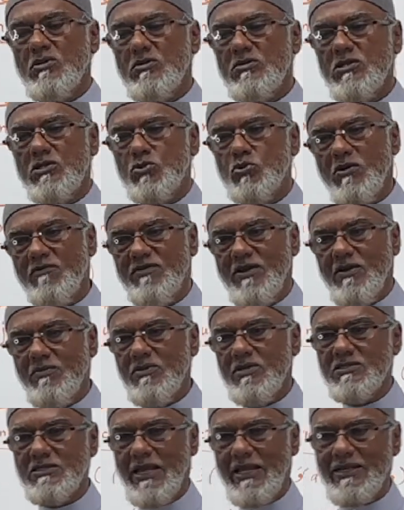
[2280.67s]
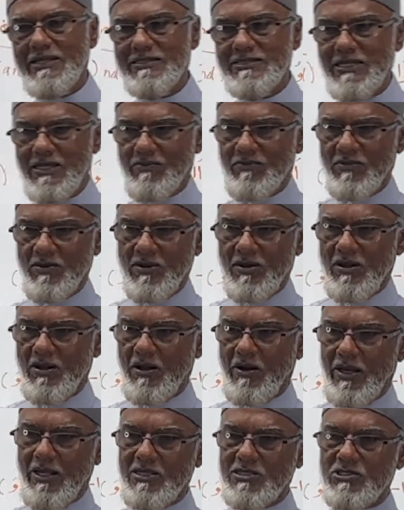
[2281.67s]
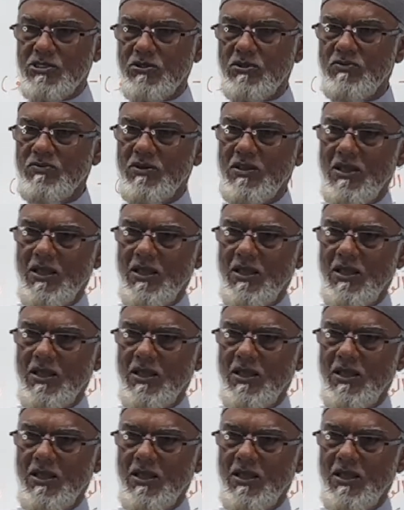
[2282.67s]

The two of them is like the same, right? So